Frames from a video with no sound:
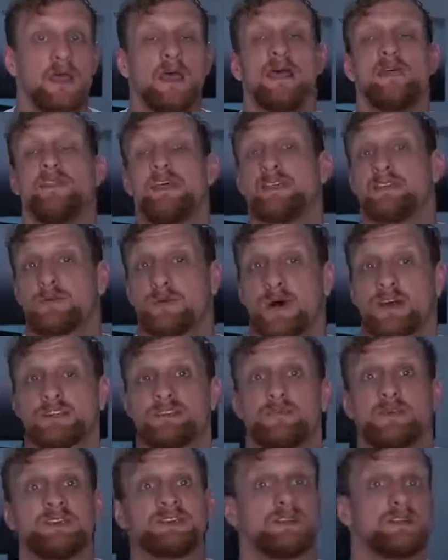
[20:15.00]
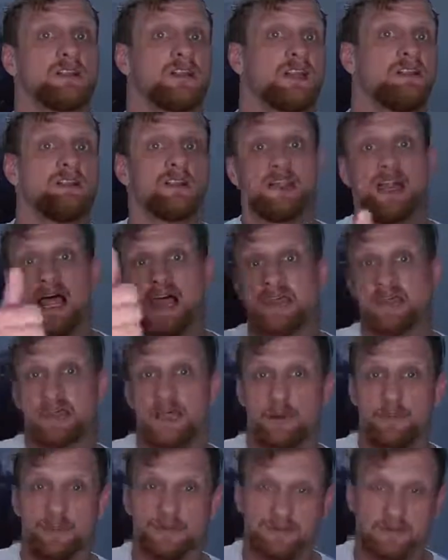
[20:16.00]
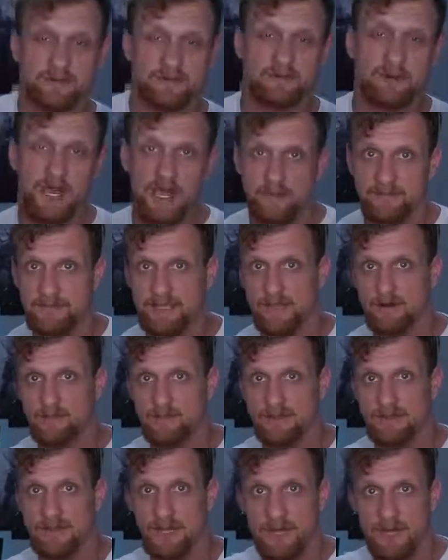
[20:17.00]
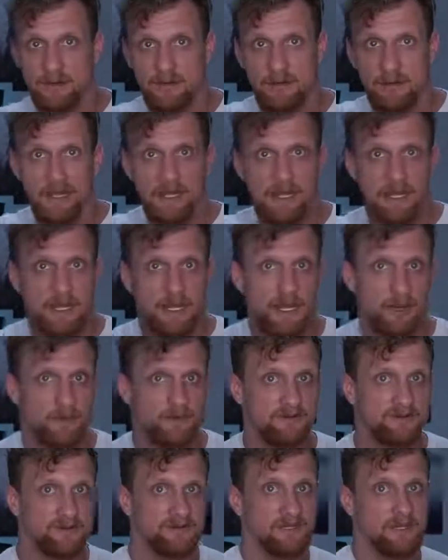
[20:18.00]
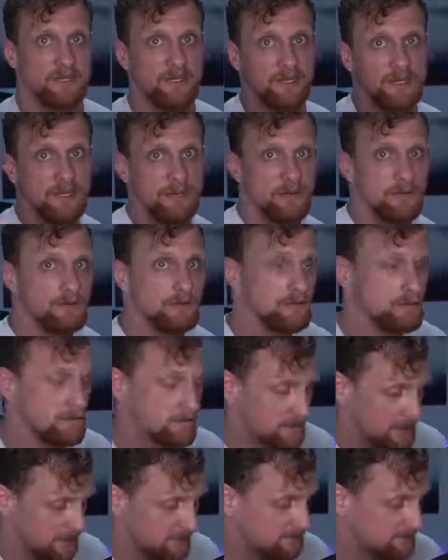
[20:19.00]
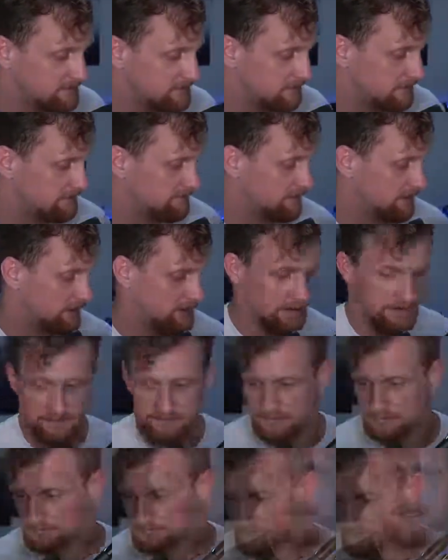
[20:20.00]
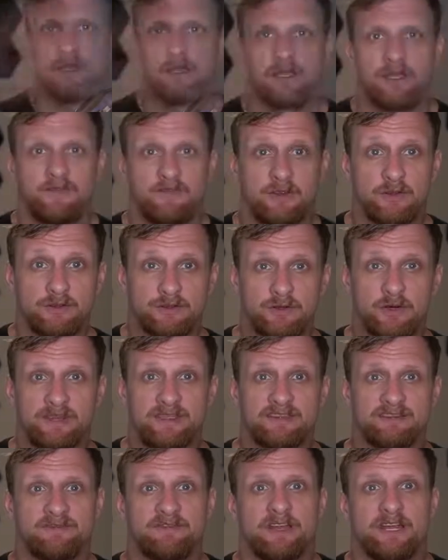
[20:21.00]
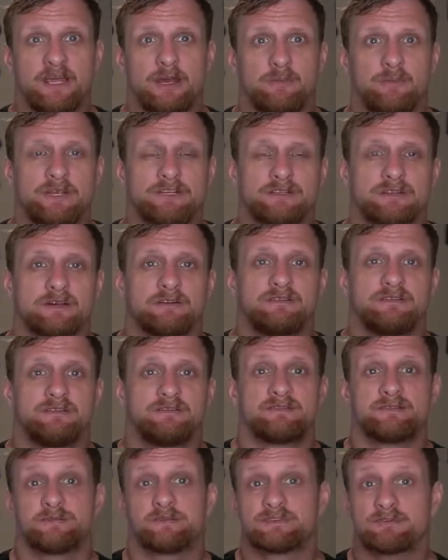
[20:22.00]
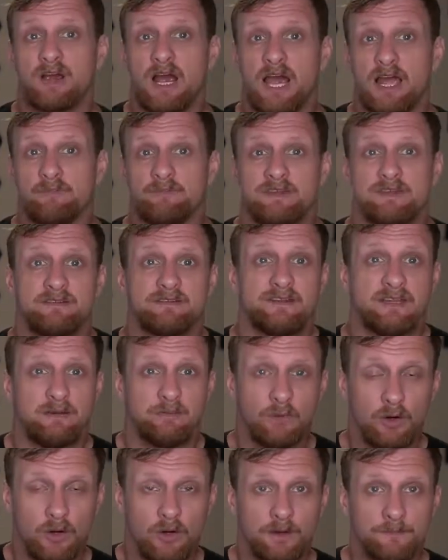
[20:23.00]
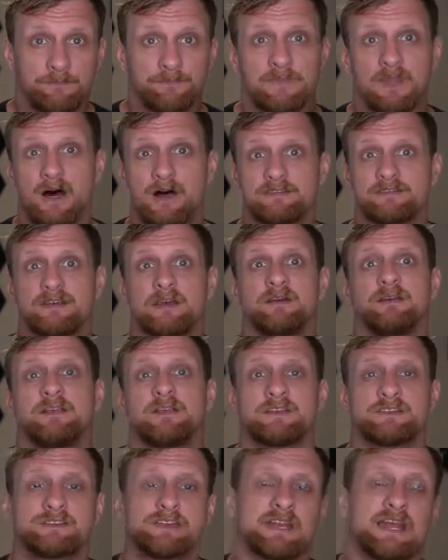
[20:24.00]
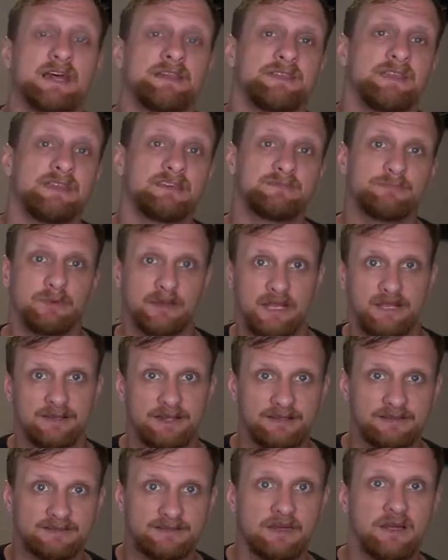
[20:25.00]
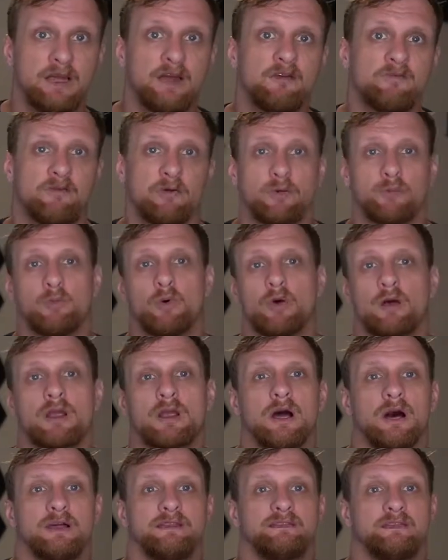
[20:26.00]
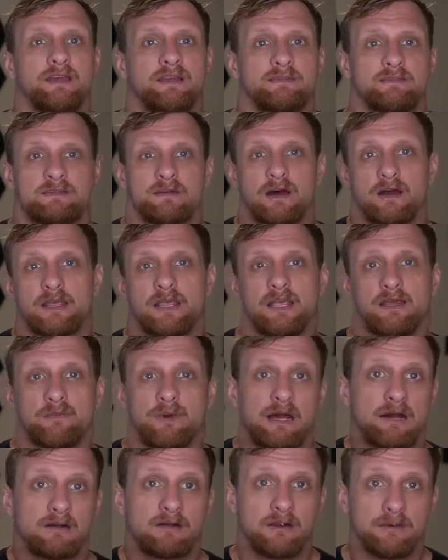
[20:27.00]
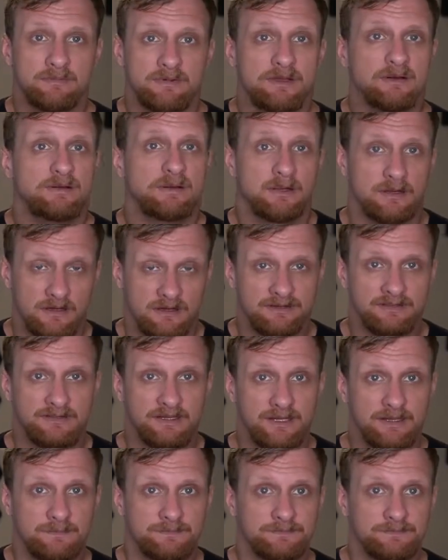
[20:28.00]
Thanks for watching. Be sure to leave a like, comment, and subscribe down below, and I will see you next Tuesday. If you enjoyed this video, be sure to subscribe to see more. Also, you can check out this playlist for more content talking about cryptocurrency.